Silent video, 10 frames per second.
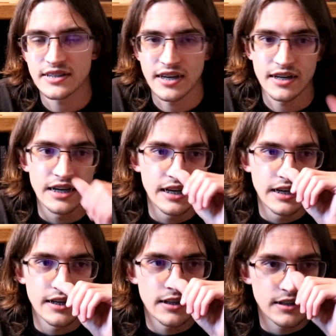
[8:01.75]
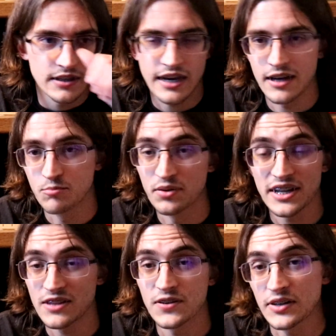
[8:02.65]
and but
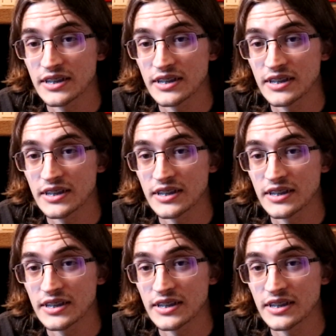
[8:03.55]
at the very